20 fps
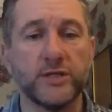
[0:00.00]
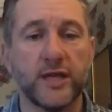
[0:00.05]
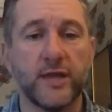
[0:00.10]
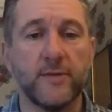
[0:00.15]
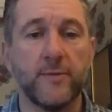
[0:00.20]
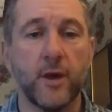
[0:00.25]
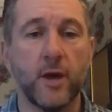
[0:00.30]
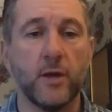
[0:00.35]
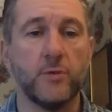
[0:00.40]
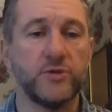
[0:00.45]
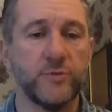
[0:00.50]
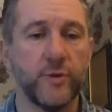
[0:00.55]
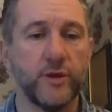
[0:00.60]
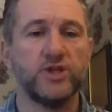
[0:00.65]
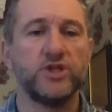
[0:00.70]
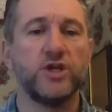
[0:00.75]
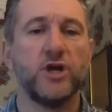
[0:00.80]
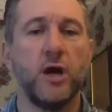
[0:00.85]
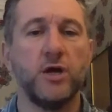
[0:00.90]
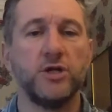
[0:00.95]
I keep them home so my
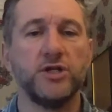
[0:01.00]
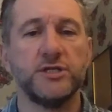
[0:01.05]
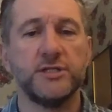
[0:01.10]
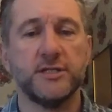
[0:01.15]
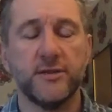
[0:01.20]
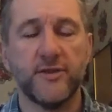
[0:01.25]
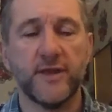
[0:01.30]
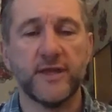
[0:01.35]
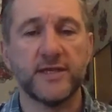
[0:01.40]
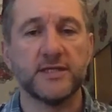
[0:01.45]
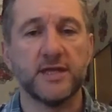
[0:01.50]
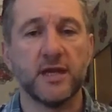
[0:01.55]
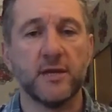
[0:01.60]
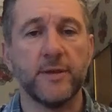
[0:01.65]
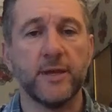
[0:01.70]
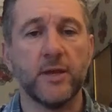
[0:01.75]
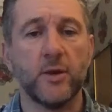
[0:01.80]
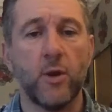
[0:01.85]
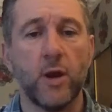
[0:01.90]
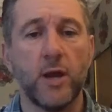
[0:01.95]
charges and things are going
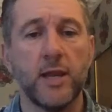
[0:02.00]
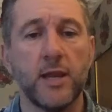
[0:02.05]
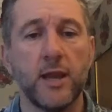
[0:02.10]
to be quite